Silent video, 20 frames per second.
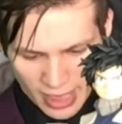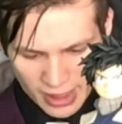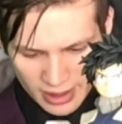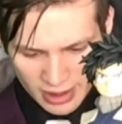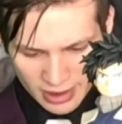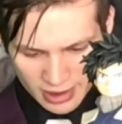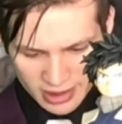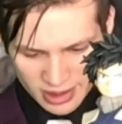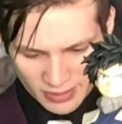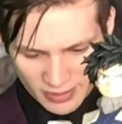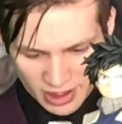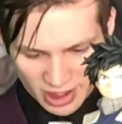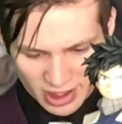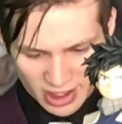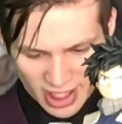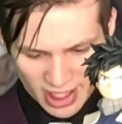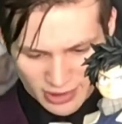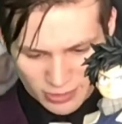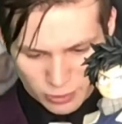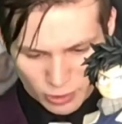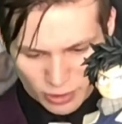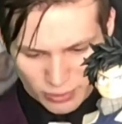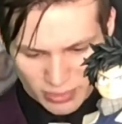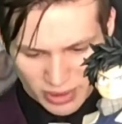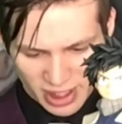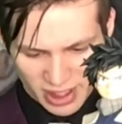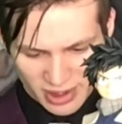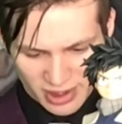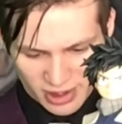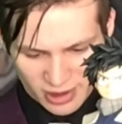some of the Class 1B
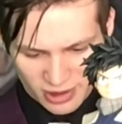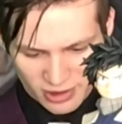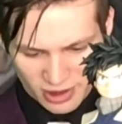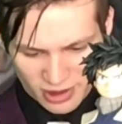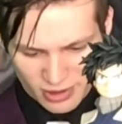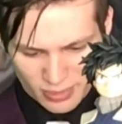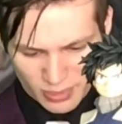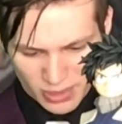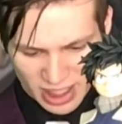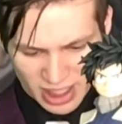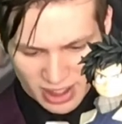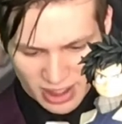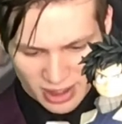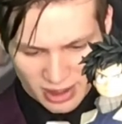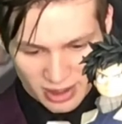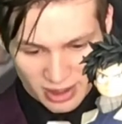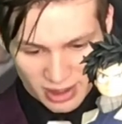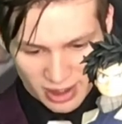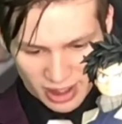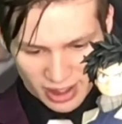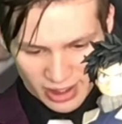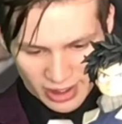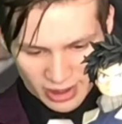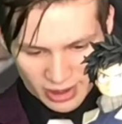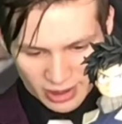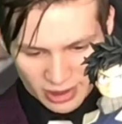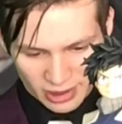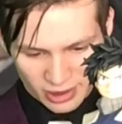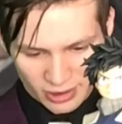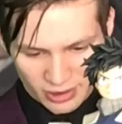students, Mina,
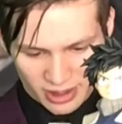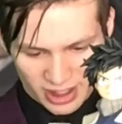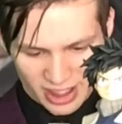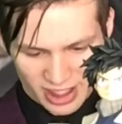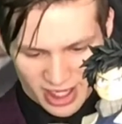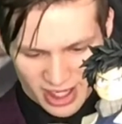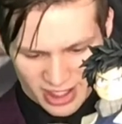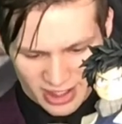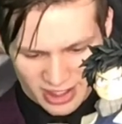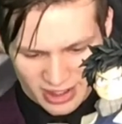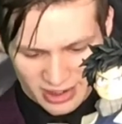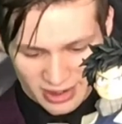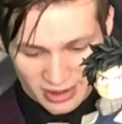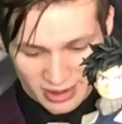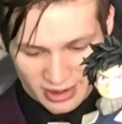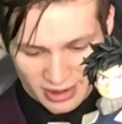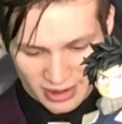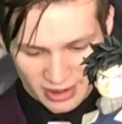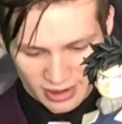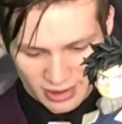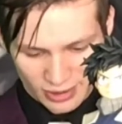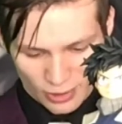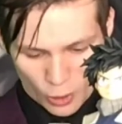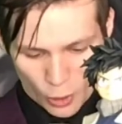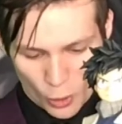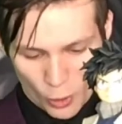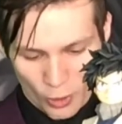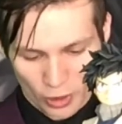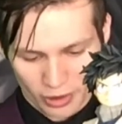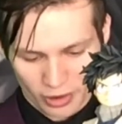looking on in
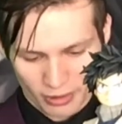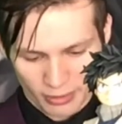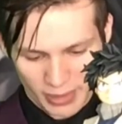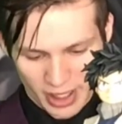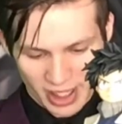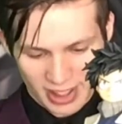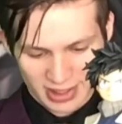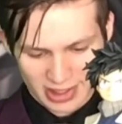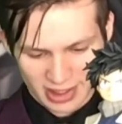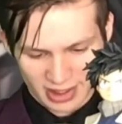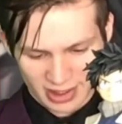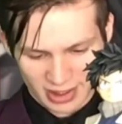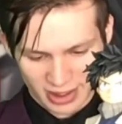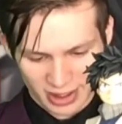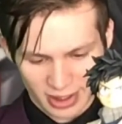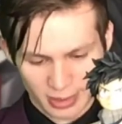horror, basically.